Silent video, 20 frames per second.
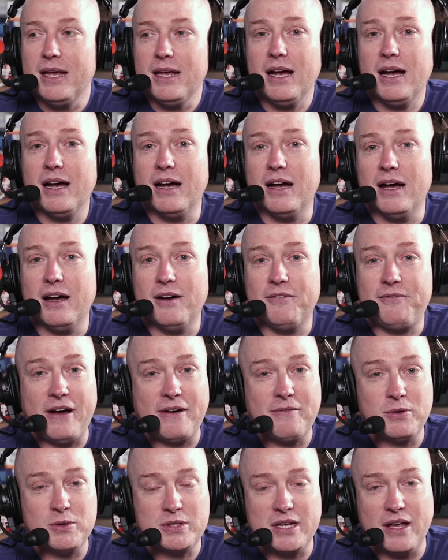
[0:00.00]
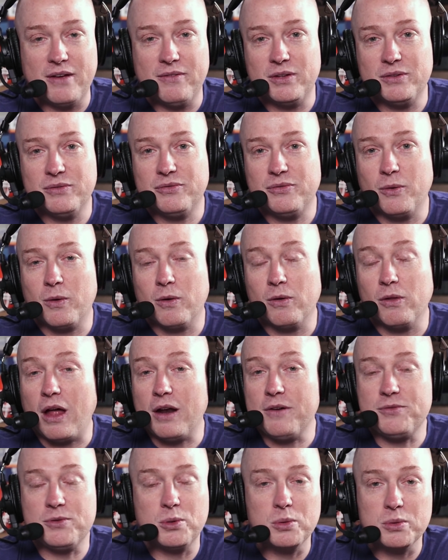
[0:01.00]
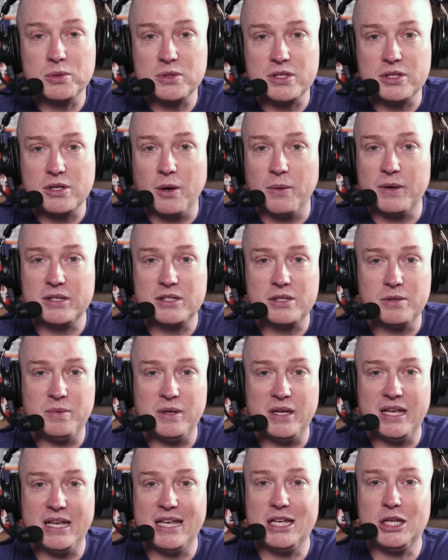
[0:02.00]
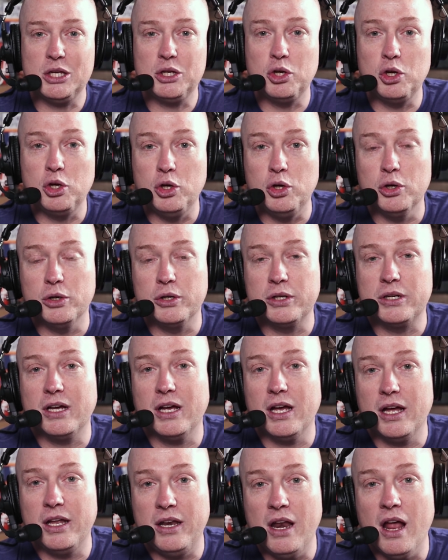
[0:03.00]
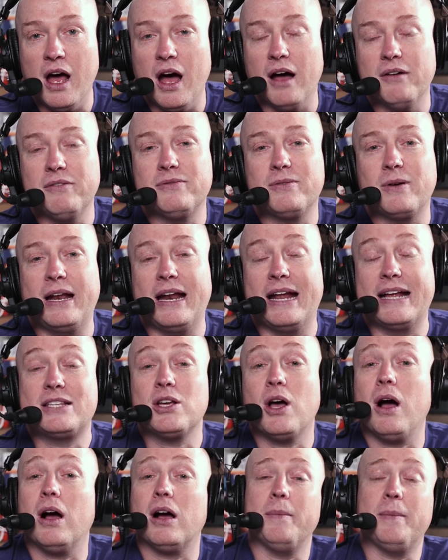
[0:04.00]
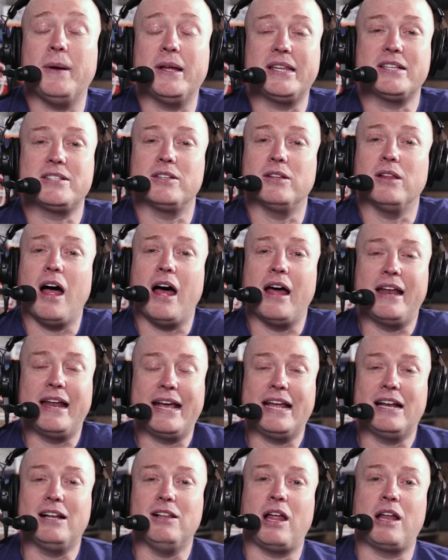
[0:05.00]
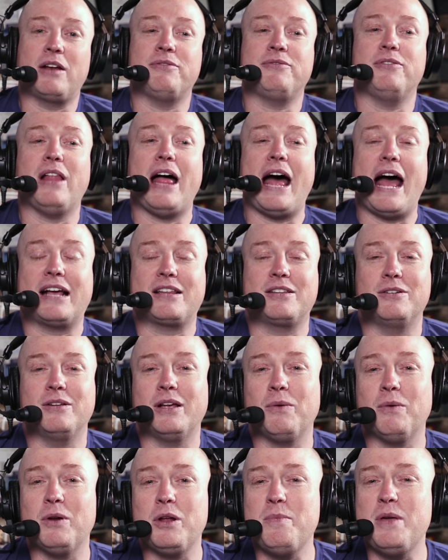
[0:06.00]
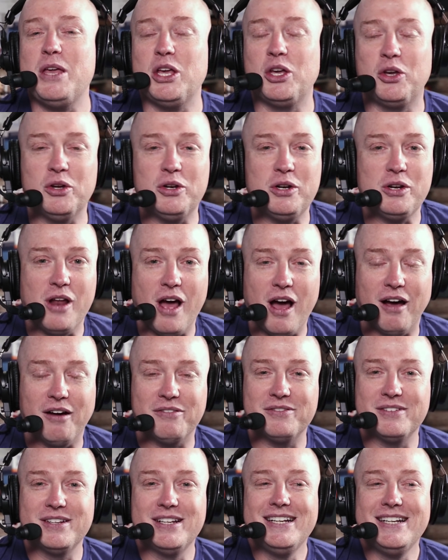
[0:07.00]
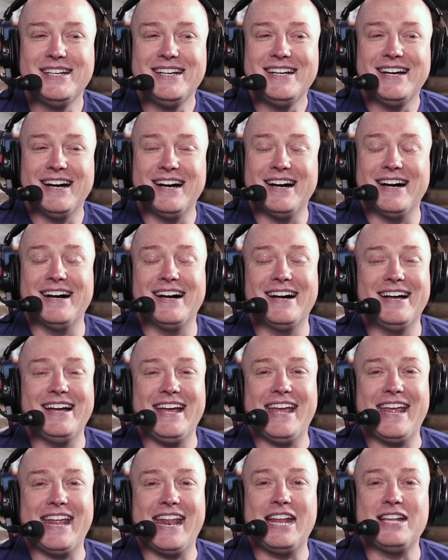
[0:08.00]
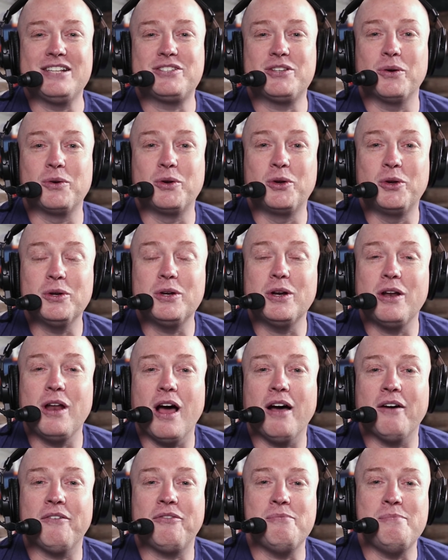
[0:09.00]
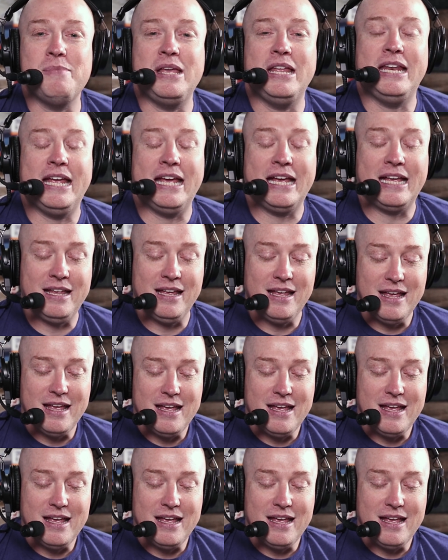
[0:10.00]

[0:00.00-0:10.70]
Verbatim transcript: uh, a 507 for a lot of schools is going to be good enough, right? I talk about this a lot and I get a lot of flack. They're like, what do you mean good enough? Uh, and, and, so good enough meaning